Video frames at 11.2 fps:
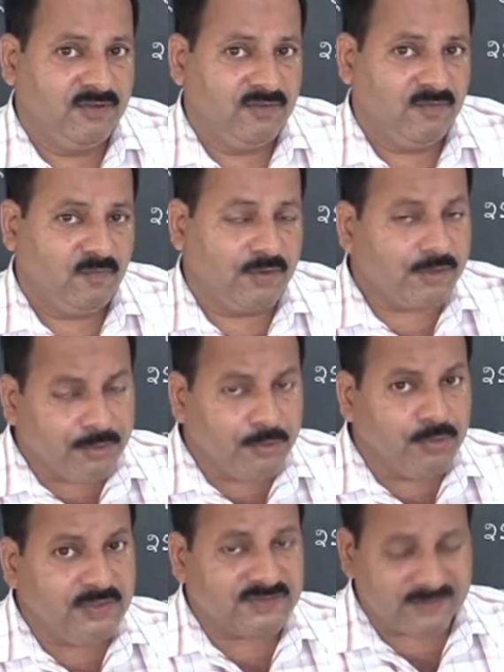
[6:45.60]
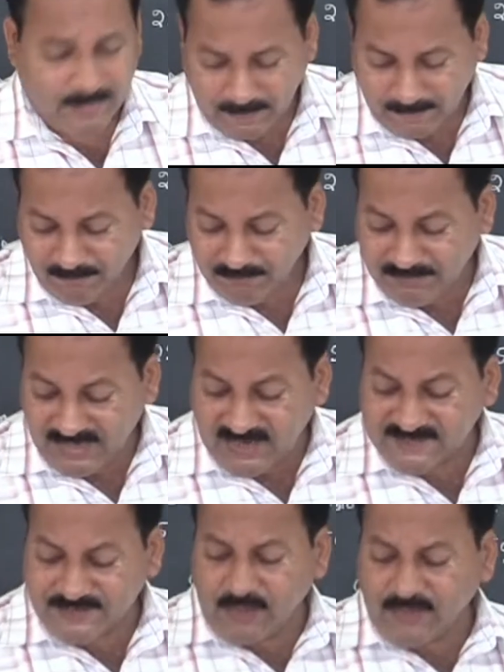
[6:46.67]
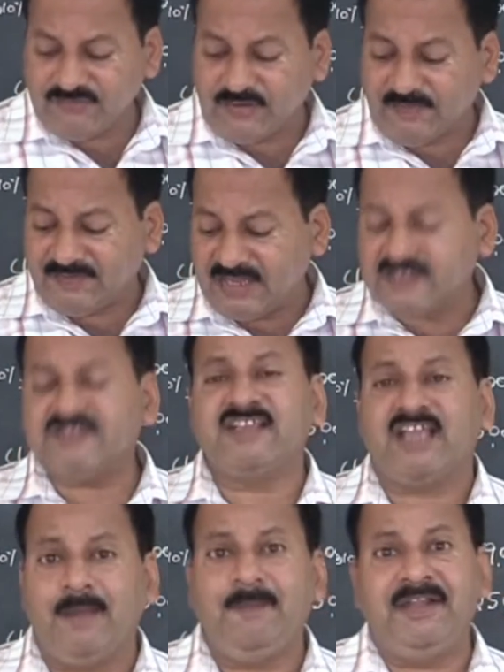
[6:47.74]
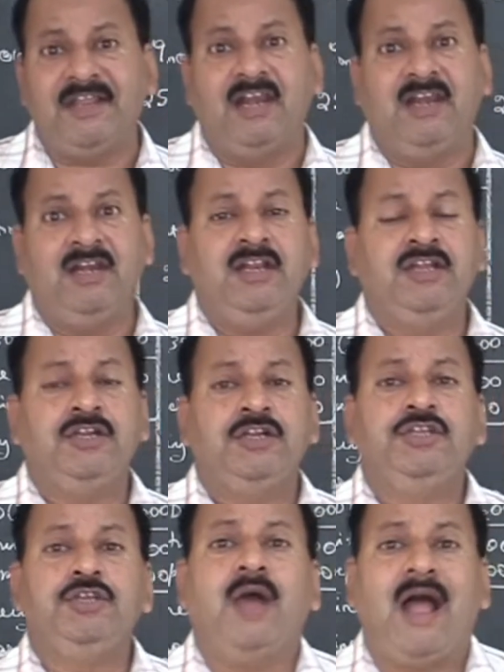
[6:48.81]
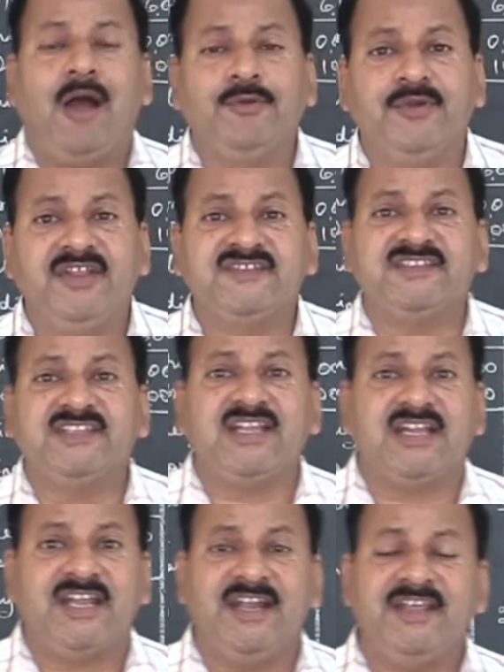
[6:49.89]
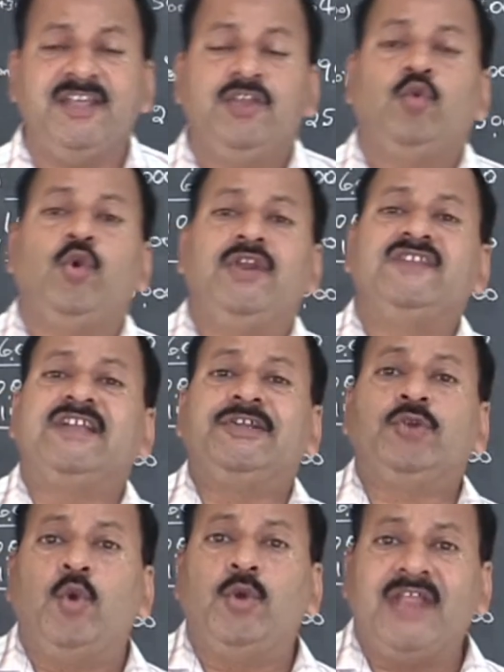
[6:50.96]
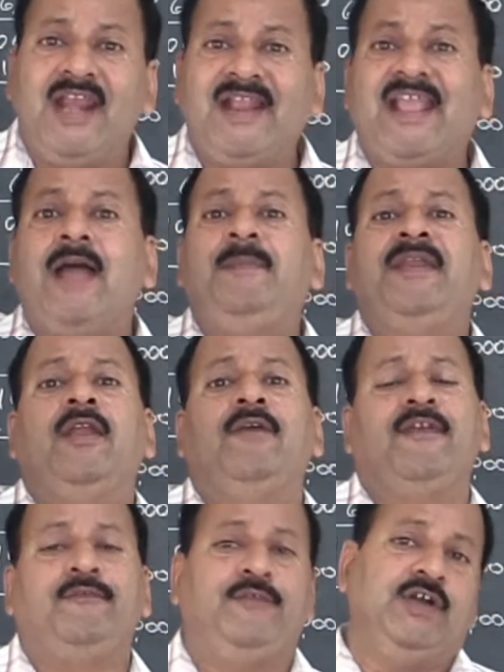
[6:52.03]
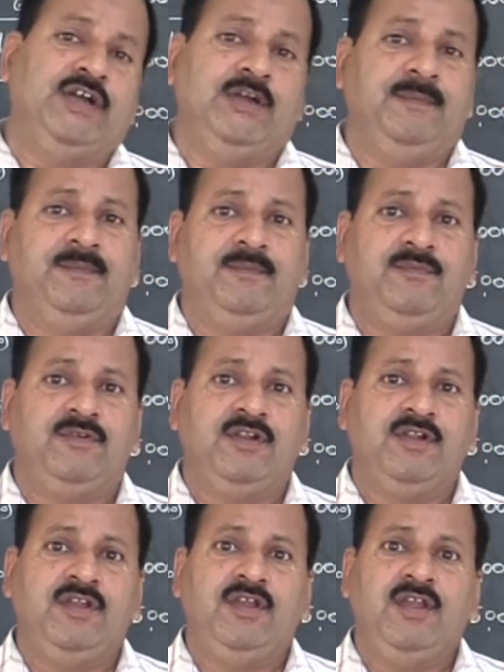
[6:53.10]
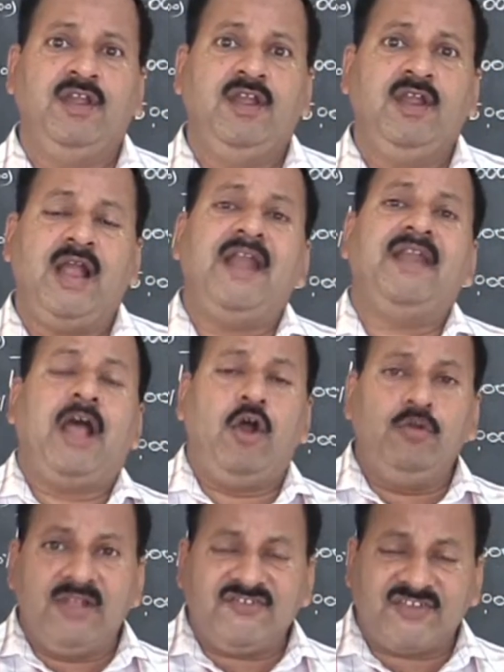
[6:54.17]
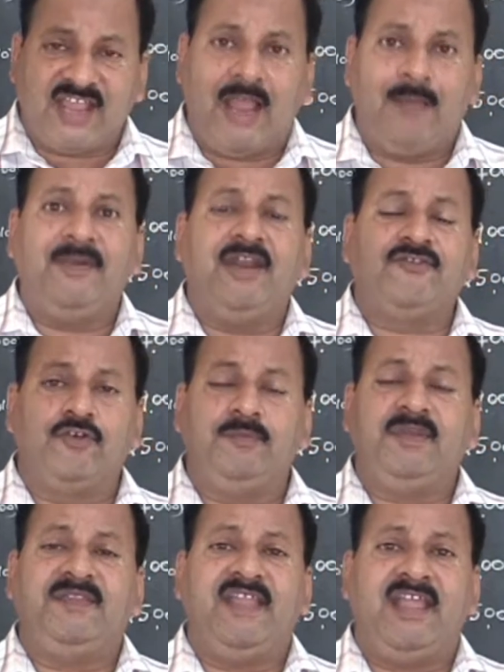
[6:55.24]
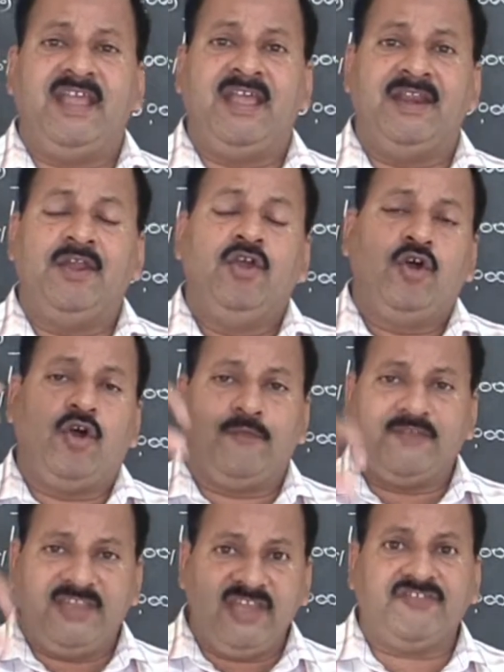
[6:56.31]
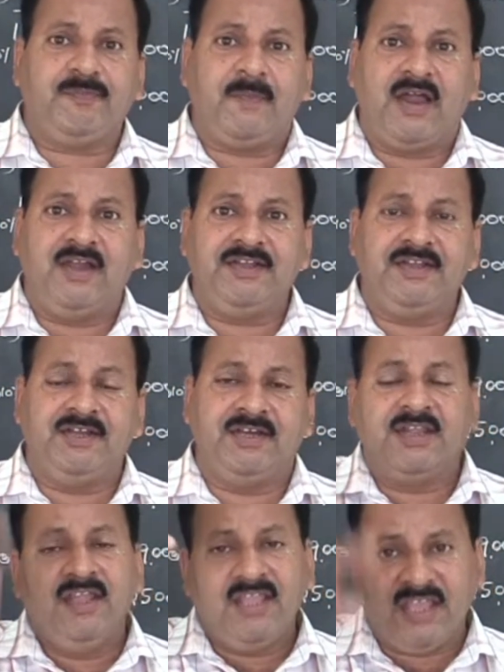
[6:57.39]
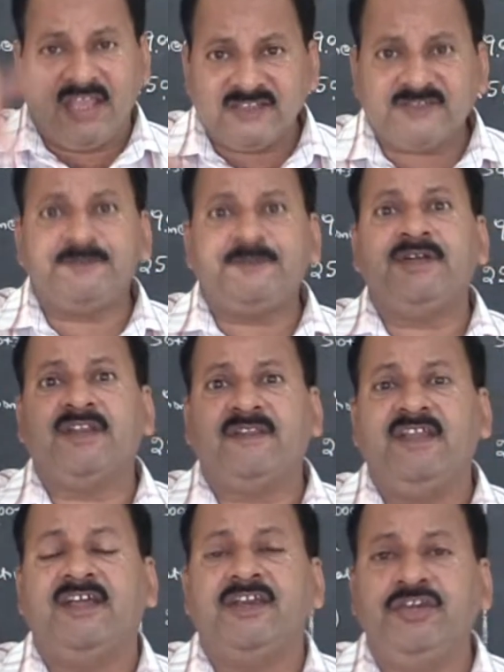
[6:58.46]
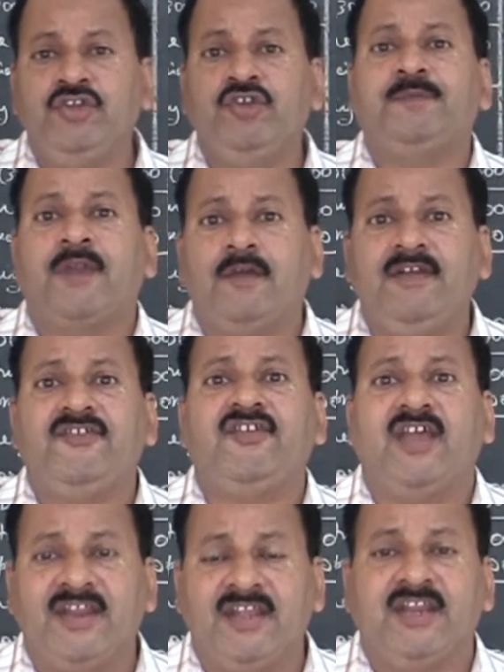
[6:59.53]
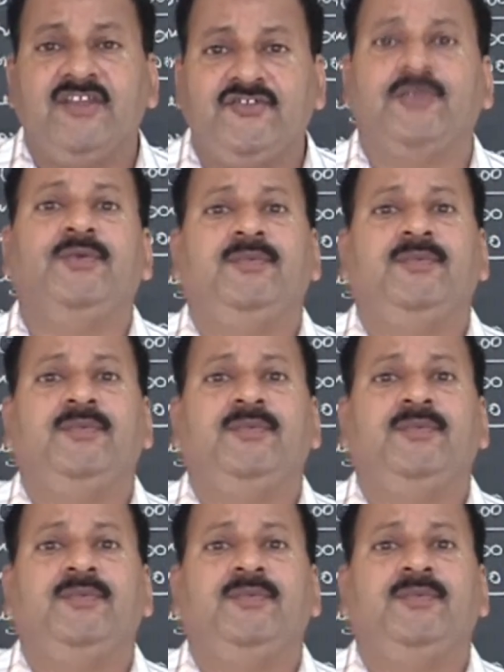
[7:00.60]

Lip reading: What you have to do is, based on Chandra's capital, you have to decide what is the total capital of the firm and how much capital should be there of each partner as per their new profit sharing ratio.